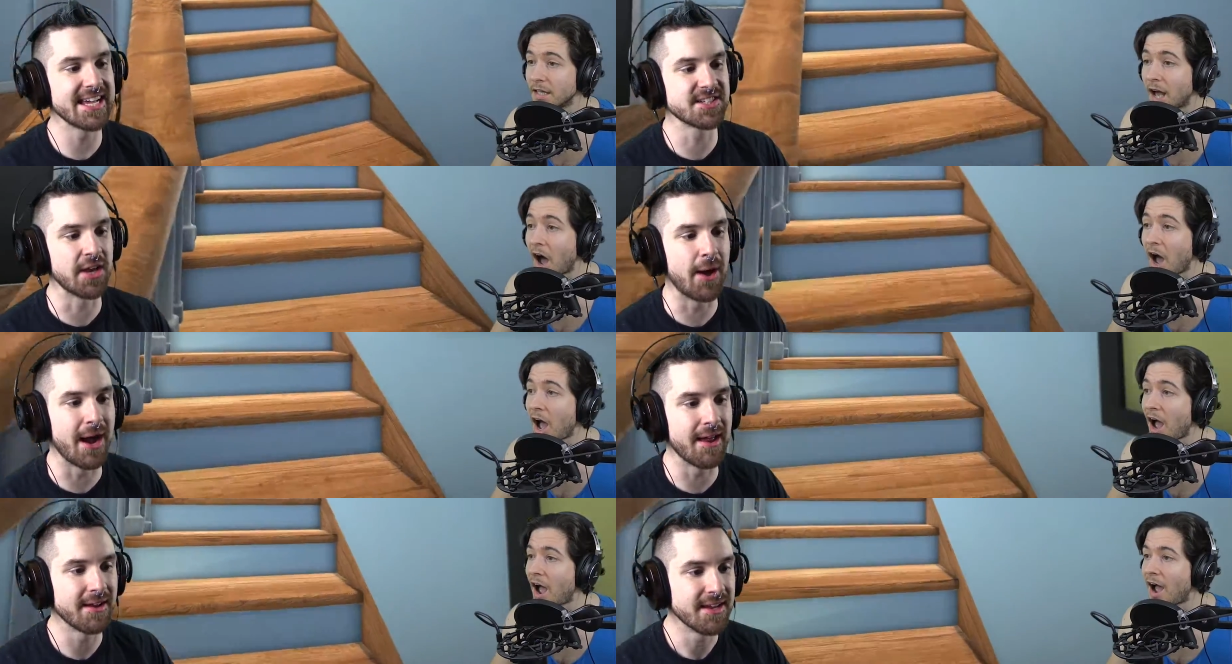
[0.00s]
Speaker 1: So
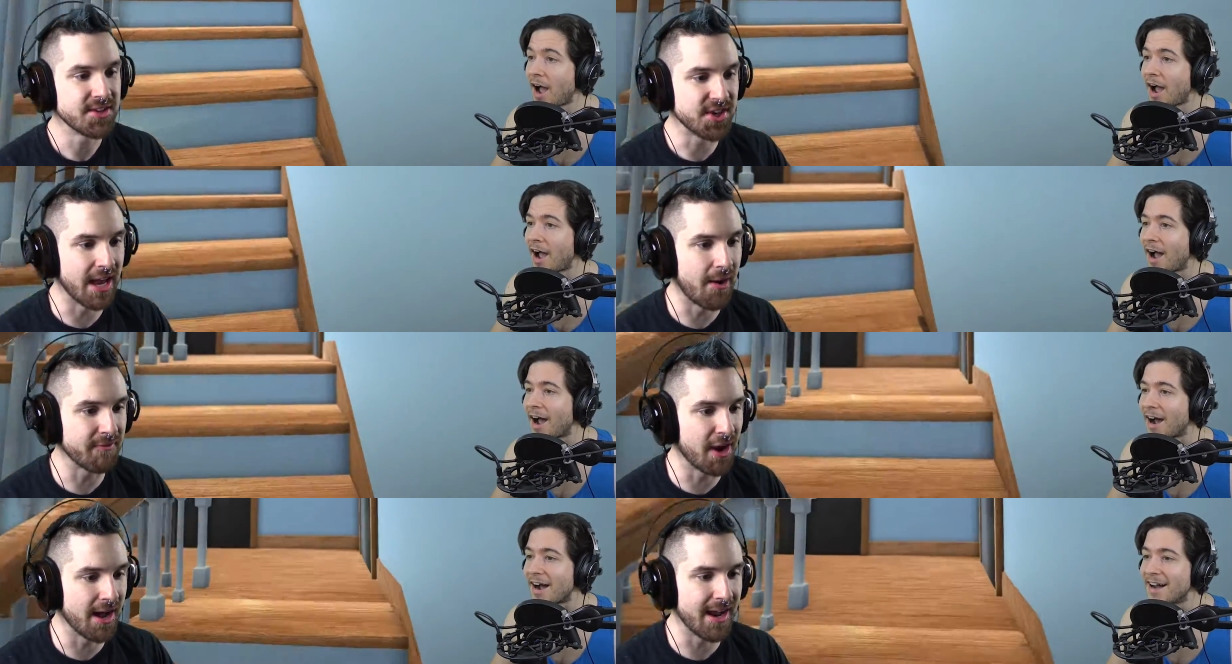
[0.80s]

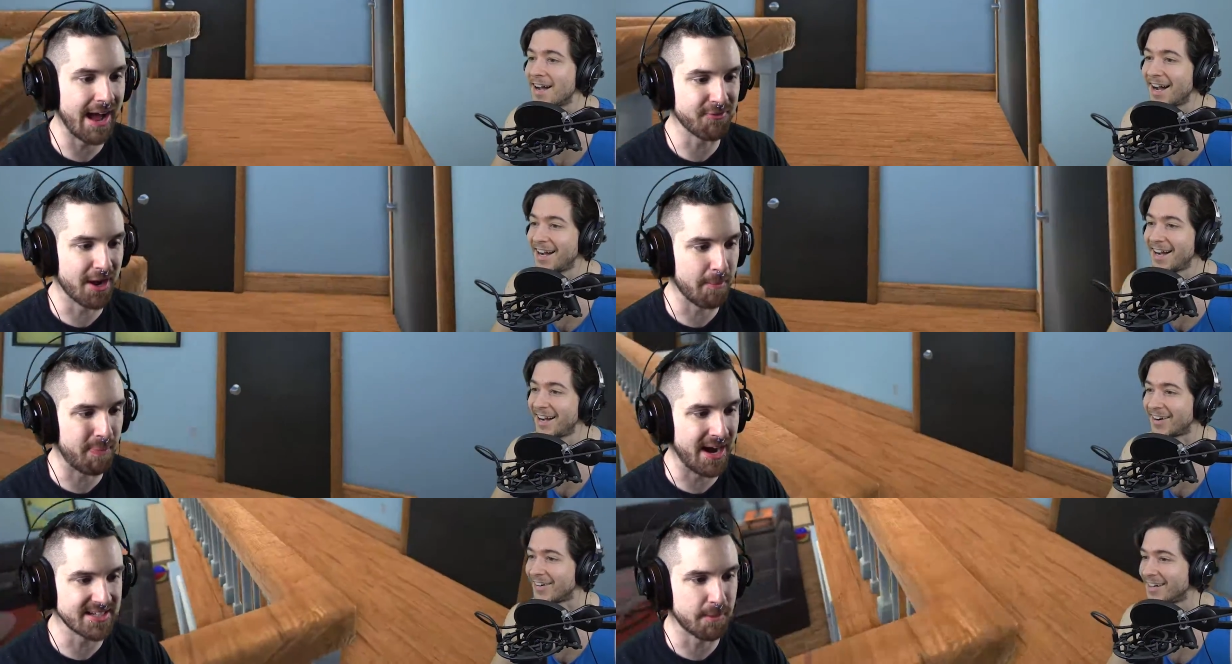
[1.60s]
now I've got
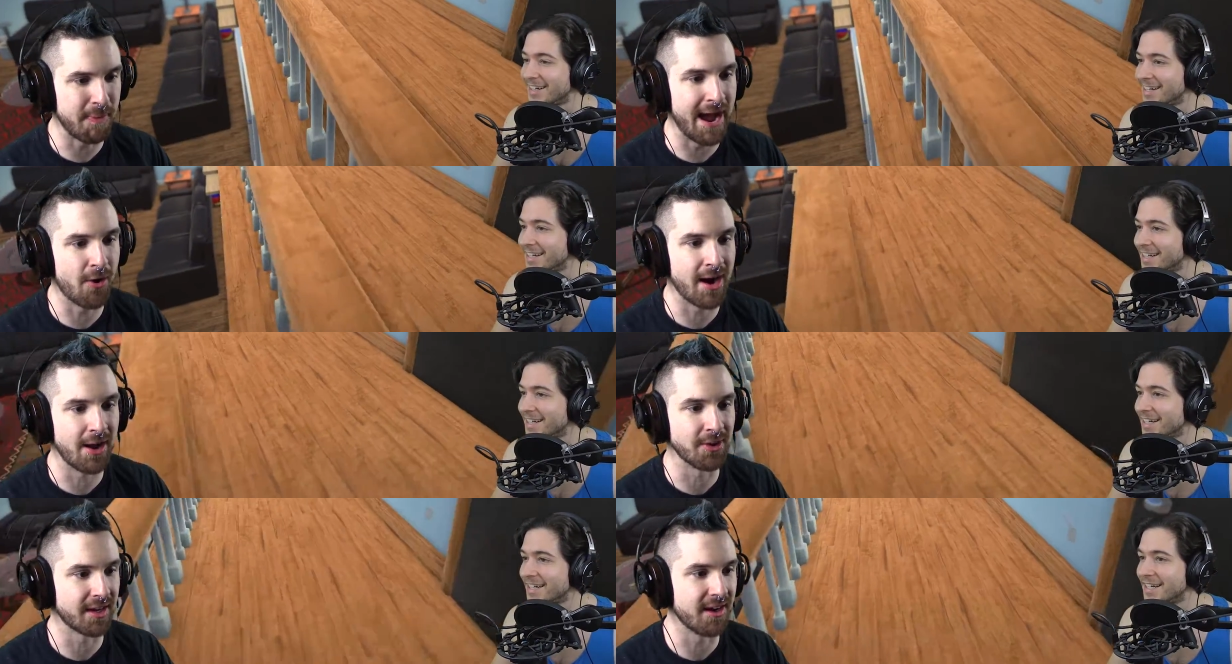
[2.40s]
a box of
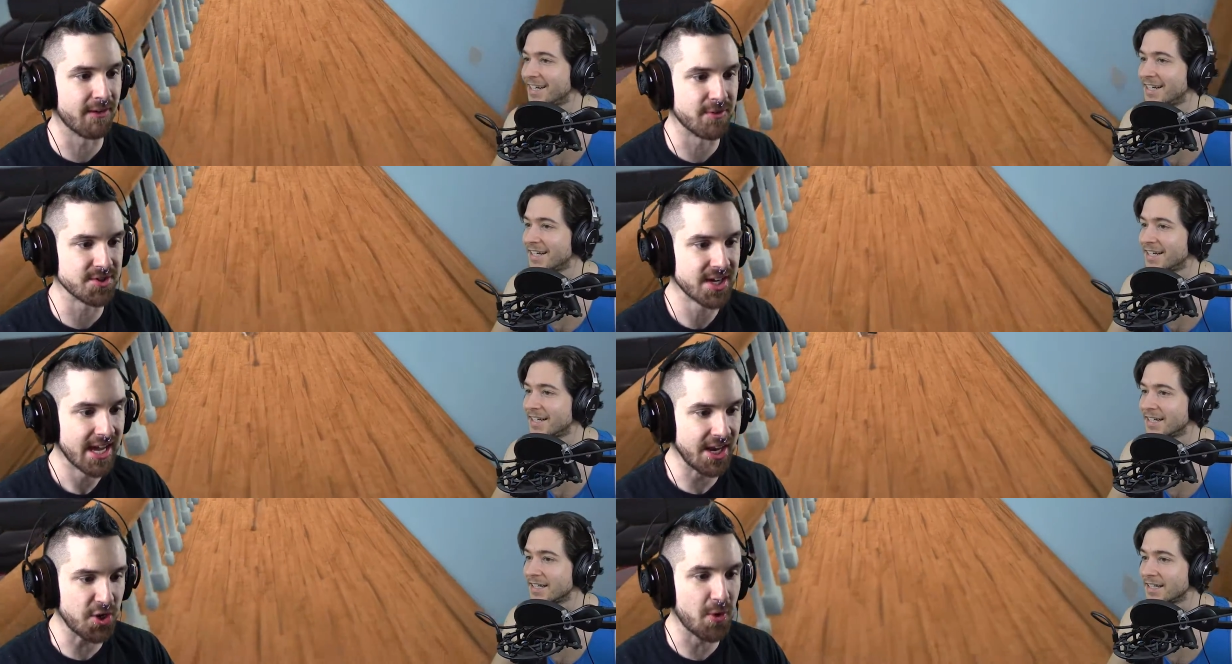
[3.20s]
power outlet
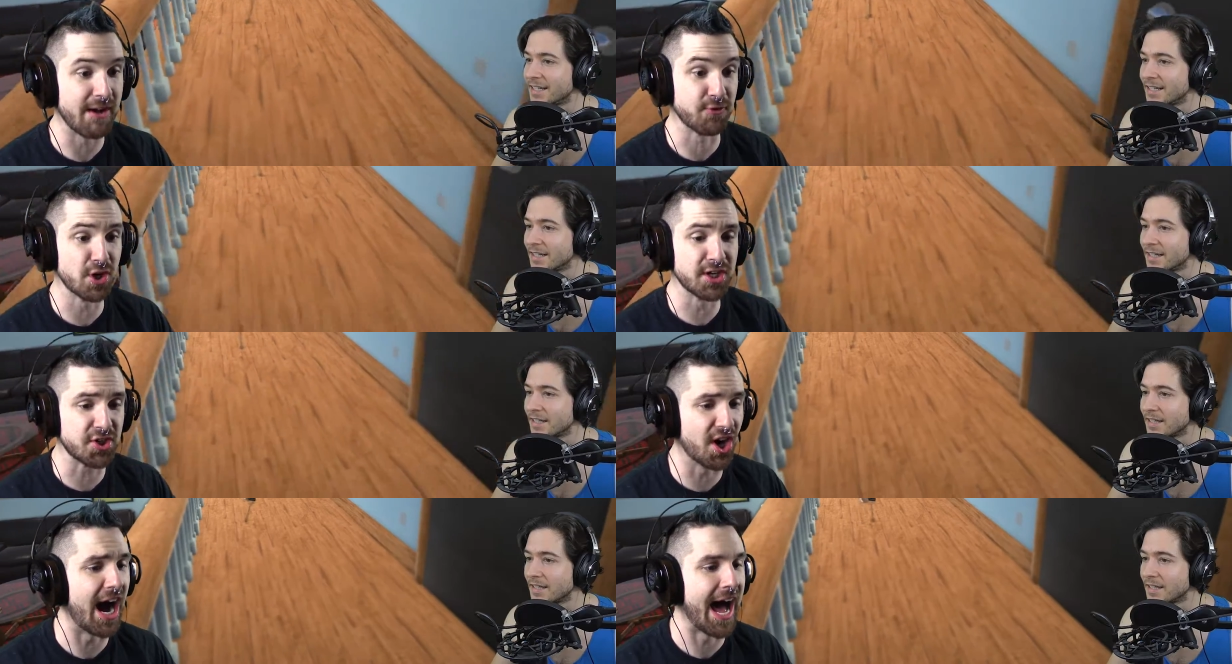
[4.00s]
covers, and you have
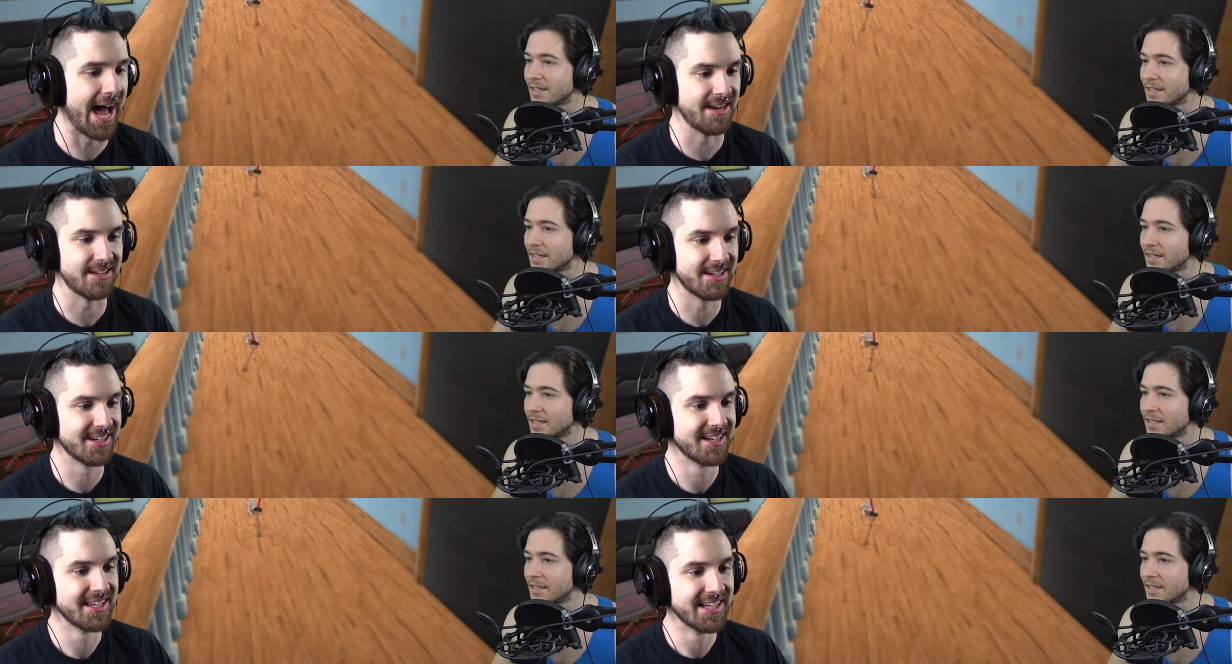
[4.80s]
good God.
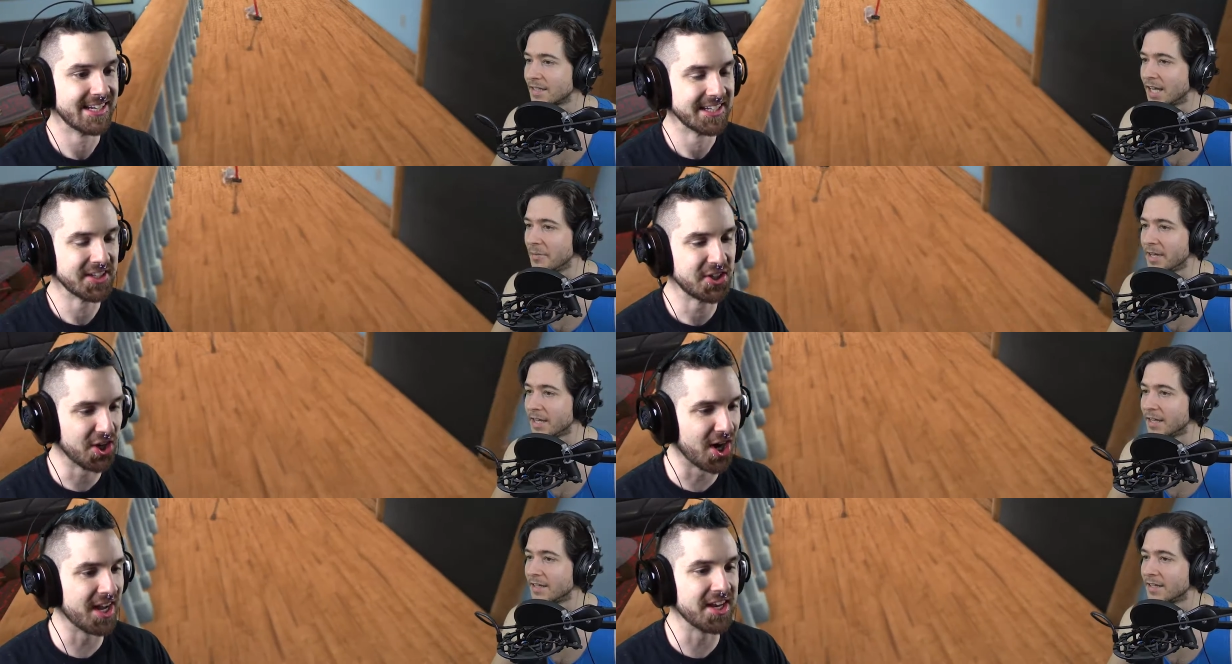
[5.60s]
All
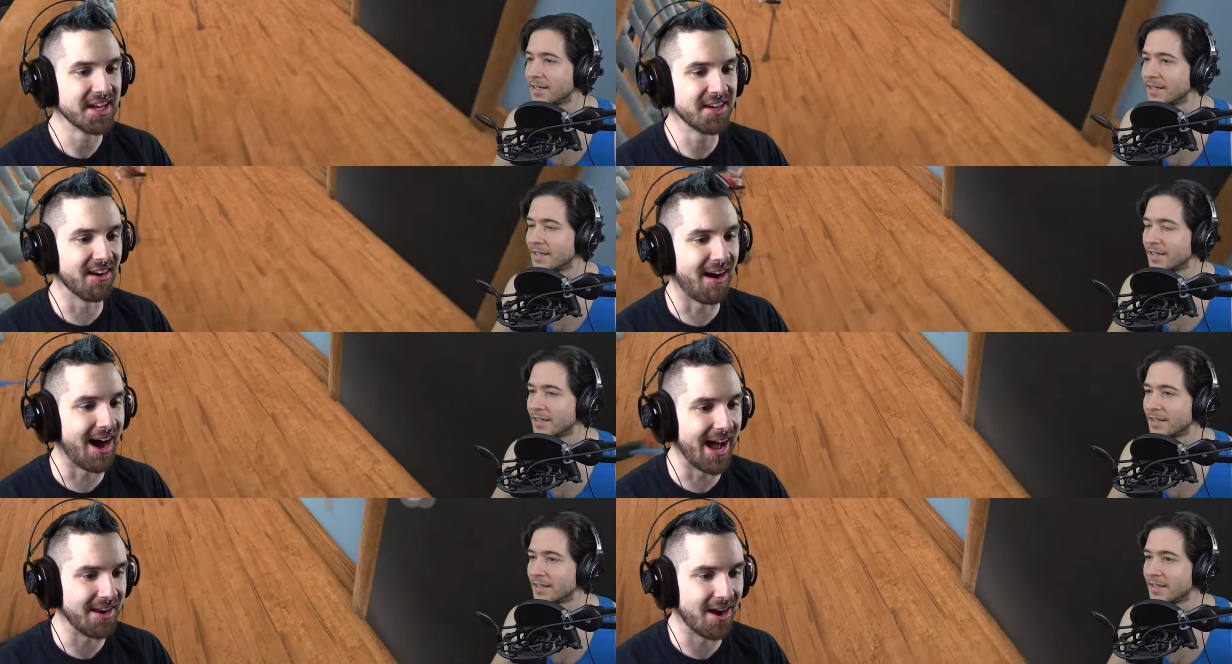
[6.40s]

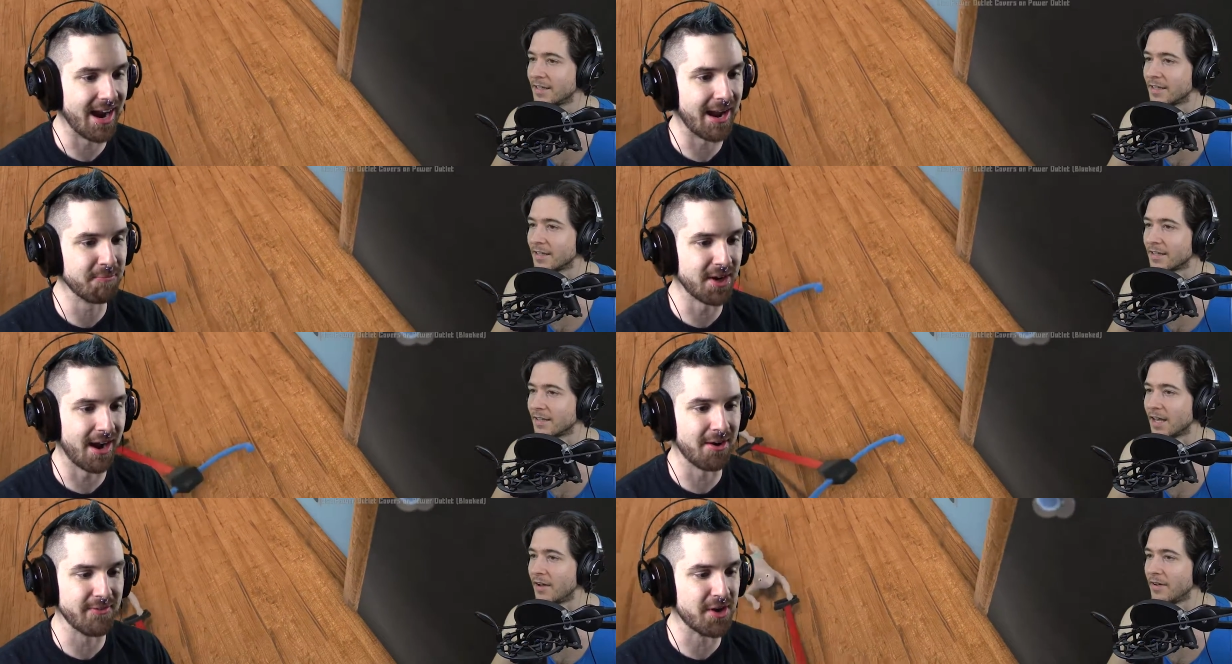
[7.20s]
right, I
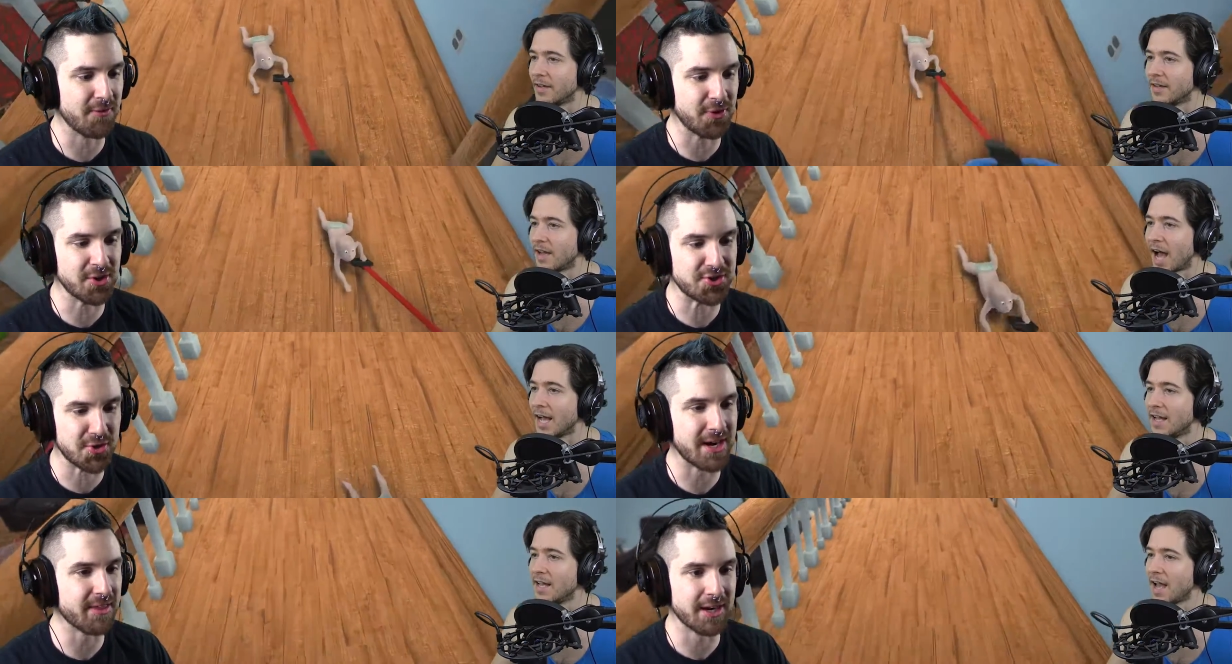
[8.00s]
don't even know if you can
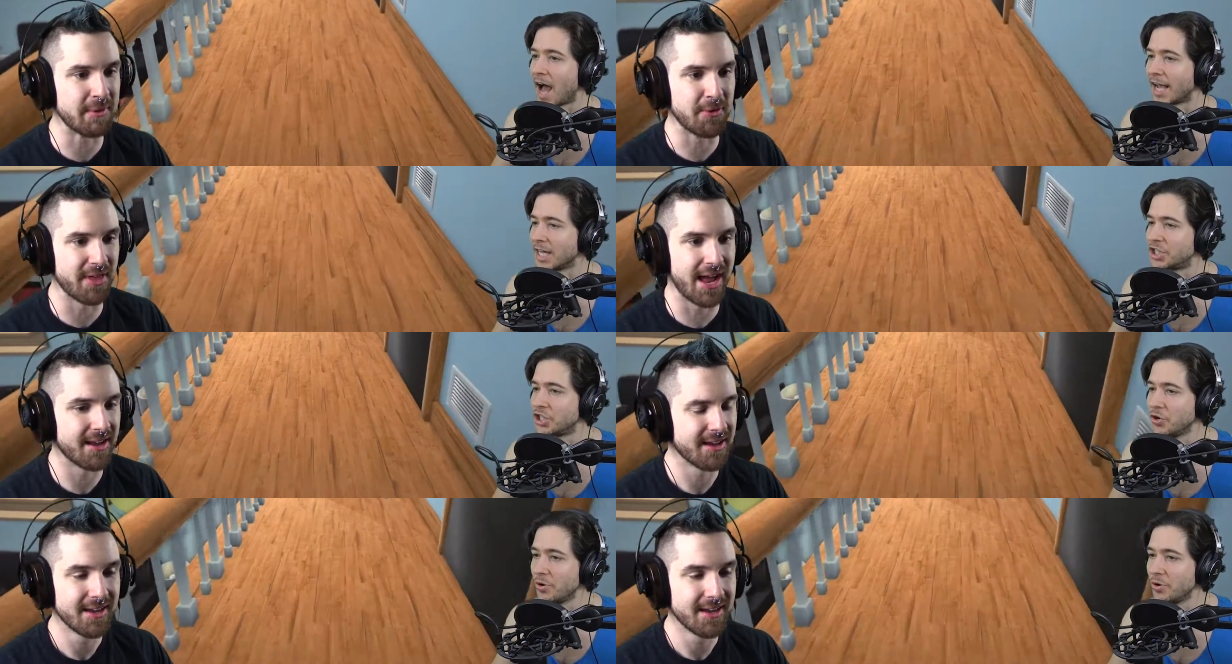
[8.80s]
do anything to me with that. I